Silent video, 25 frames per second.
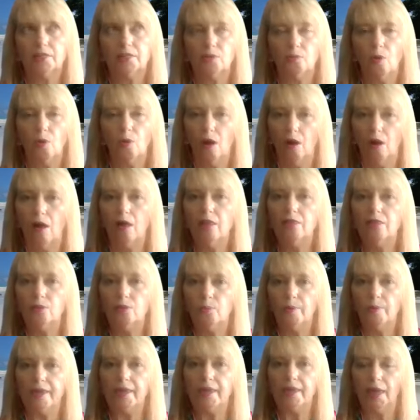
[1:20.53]
So on
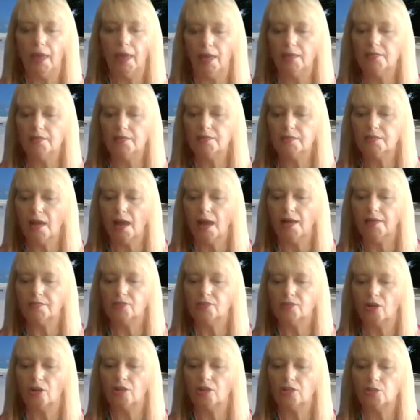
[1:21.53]
the weekend, I
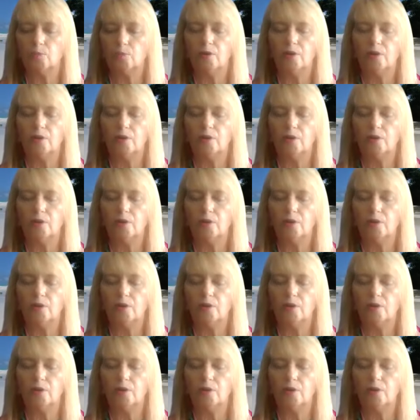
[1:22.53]
started to